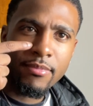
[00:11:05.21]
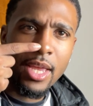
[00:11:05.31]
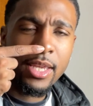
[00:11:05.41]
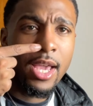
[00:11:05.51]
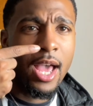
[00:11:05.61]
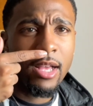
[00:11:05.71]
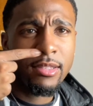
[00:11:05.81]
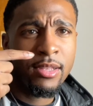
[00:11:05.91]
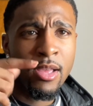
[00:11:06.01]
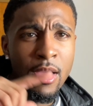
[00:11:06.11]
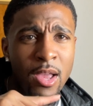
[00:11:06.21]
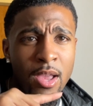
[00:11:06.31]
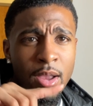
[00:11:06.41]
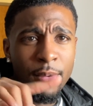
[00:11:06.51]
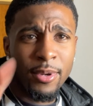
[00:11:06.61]
yeah, I'll
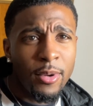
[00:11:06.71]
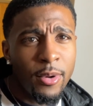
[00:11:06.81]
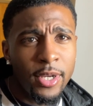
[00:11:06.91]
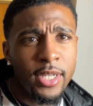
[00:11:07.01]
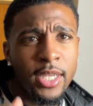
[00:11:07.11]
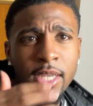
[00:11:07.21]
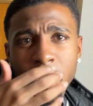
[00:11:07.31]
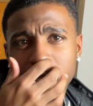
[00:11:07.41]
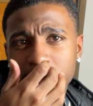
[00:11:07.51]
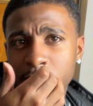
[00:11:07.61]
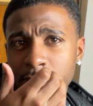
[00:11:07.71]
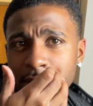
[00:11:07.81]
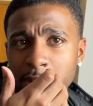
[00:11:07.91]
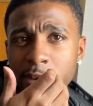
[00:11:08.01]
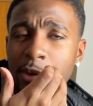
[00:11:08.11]
record it
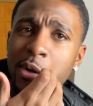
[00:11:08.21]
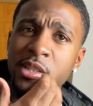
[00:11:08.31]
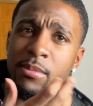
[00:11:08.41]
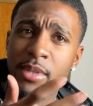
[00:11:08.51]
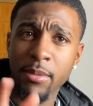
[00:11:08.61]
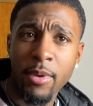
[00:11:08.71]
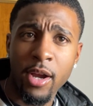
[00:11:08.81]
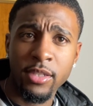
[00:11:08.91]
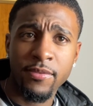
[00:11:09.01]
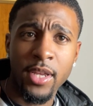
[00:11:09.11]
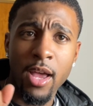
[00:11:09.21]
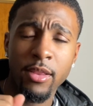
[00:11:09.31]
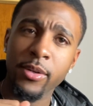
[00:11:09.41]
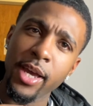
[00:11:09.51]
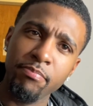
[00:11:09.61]
or record some good parts for y'all, okay?